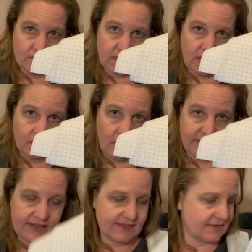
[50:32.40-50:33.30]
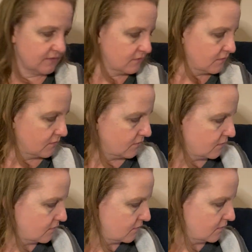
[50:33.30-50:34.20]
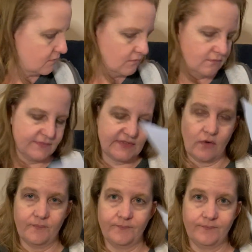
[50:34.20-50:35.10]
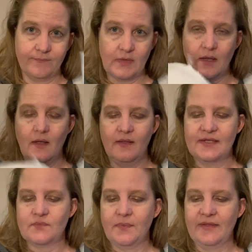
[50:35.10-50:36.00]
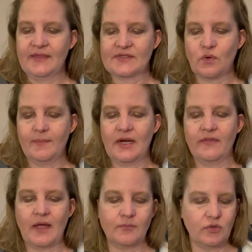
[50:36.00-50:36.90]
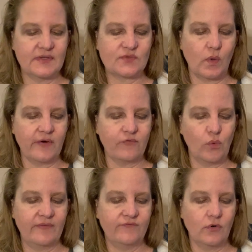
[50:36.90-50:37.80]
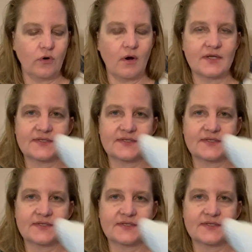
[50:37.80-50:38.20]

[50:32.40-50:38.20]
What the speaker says: done on this. So that's where I'm at on that. I'm doing this 1/1 full cross